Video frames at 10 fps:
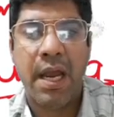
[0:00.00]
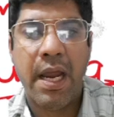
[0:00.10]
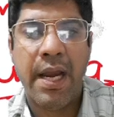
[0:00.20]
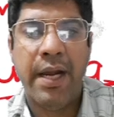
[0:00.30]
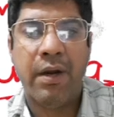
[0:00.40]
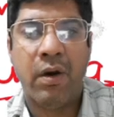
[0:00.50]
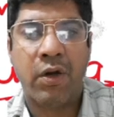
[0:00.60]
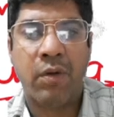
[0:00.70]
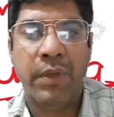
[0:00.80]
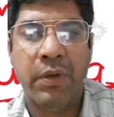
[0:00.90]
and
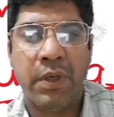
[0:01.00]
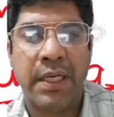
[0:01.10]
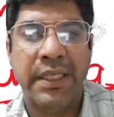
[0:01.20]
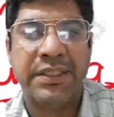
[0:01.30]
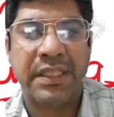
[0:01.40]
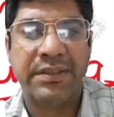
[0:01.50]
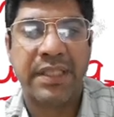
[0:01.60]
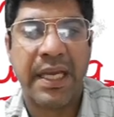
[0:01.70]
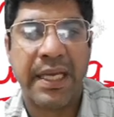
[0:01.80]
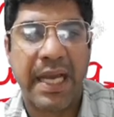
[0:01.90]
autoimmune conditions
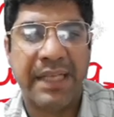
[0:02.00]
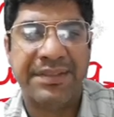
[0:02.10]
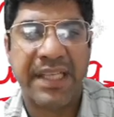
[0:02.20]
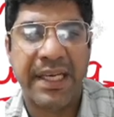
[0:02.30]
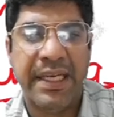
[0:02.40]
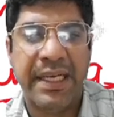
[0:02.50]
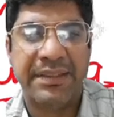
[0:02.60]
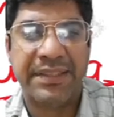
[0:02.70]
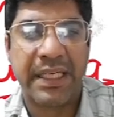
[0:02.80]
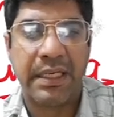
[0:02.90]
like SLE,
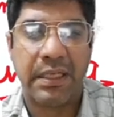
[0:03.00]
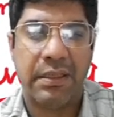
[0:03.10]
etc.